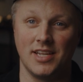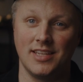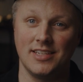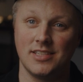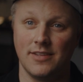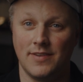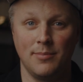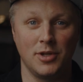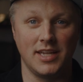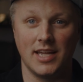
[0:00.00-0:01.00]
like this, if
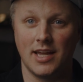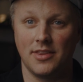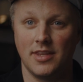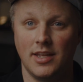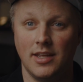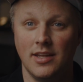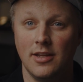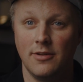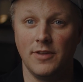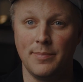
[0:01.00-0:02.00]
I'm looking at the
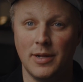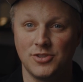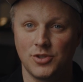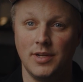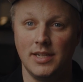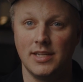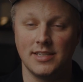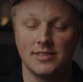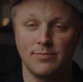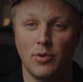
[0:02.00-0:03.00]
flip out screen
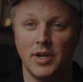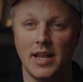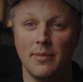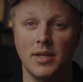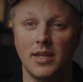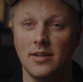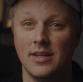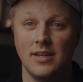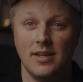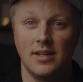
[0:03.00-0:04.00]
that's pointed at me,
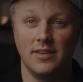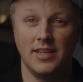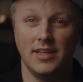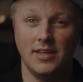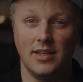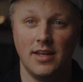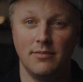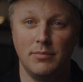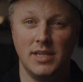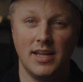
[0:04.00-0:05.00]
the
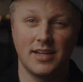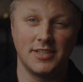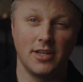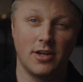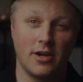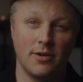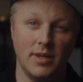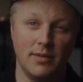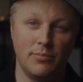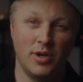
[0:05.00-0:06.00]
mini XLR
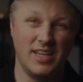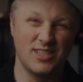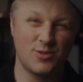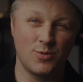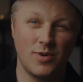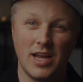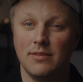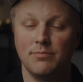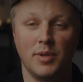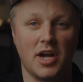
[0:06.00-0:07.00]
input is
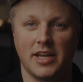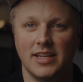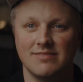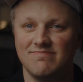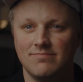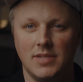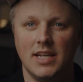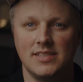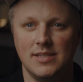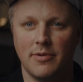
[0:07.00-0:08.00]
right blocking it.
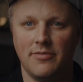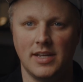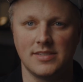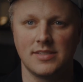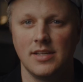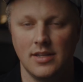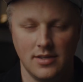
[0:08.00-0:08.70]
Can't see my face.